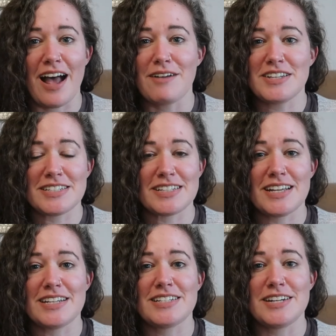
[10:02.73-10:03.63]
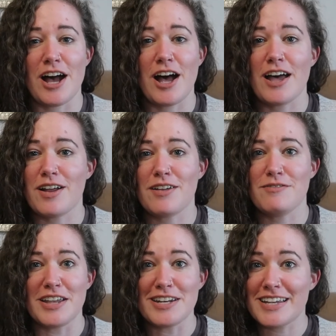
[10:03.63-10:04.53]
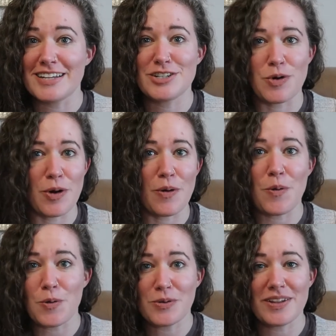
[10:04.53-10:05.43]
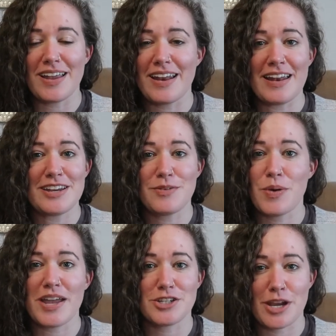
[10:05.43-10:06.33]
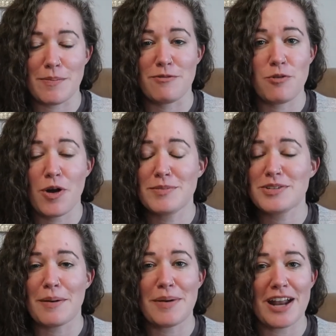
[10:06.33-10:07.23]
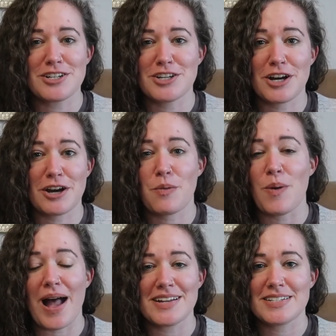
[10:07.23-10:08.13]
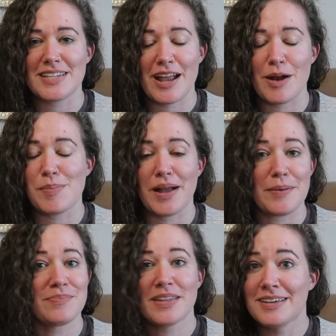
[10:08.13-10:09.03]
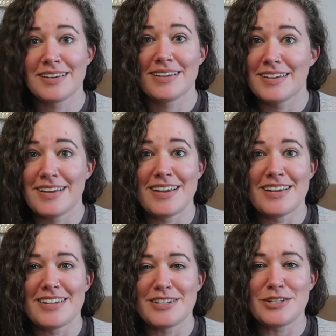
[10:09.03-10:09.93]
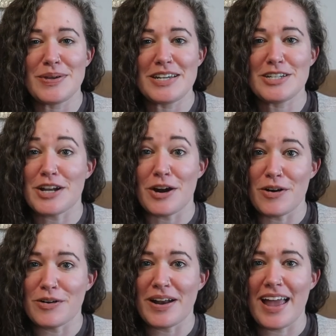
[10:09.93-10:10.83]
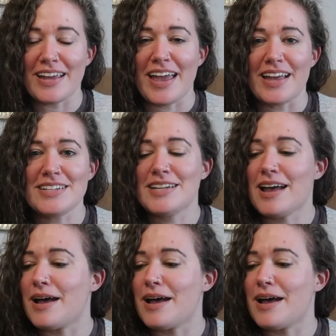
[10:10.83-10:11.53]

obviously it's not vintage or old in any way, shape, or form, so I'm not sure why it's there, but to each their own, I guess.